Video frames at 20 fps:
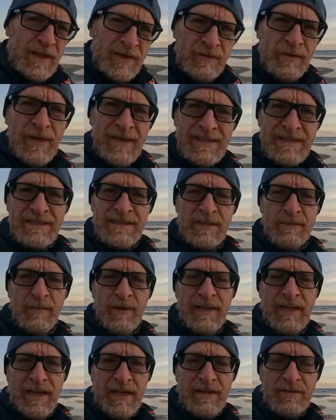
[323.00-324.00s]
creating some
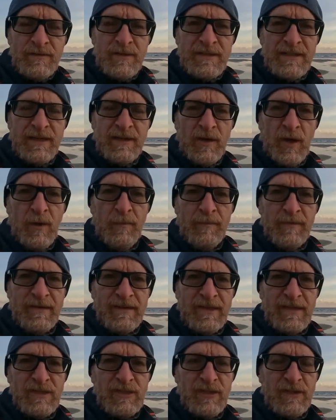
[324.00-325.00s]
really interesting
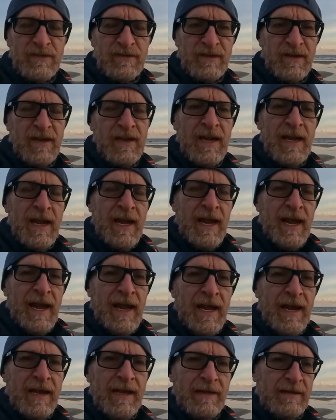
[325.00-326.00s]
compositions
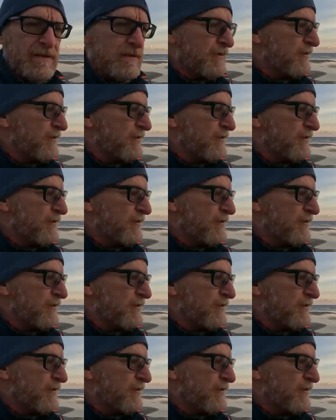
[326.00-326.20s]
uh,